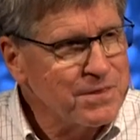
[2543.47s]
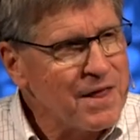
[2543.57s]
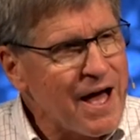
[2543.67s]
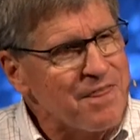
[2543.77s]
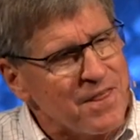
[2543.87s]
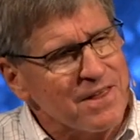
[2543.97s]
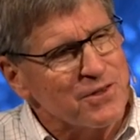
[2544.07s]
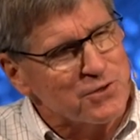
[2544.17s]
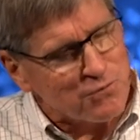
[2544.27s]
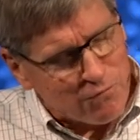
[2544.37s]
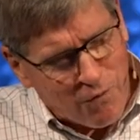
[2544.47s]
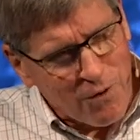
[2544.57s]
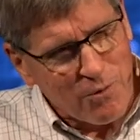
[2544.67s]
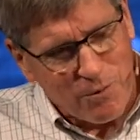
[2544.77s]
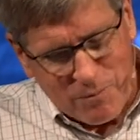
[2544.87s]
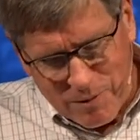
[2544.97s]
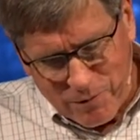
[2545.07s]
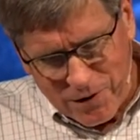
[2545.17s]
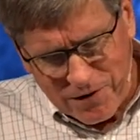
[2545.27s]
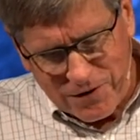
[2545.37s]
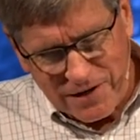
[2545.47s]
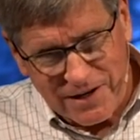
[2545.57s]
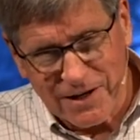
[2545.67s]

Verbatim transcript: But I think there's far more people here that